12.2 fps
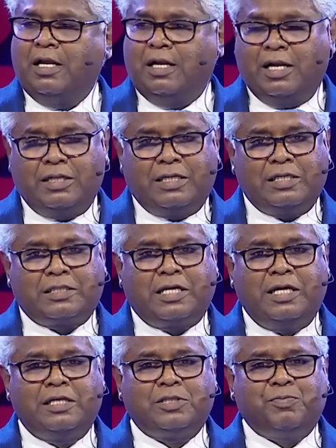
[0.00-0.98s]
Let these
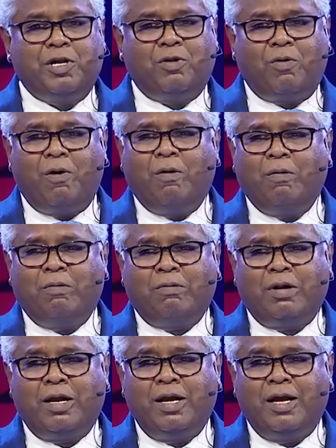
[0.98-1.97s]
kids be
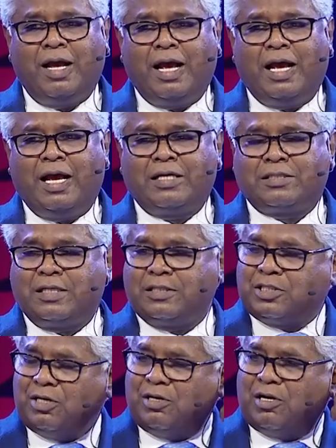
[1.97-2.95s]
known as the
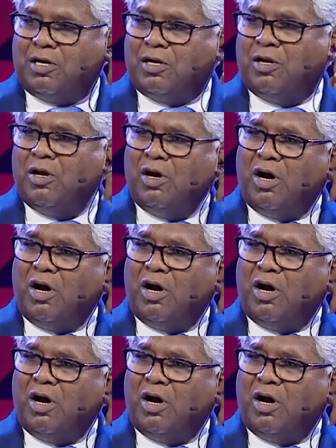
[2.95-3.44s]
children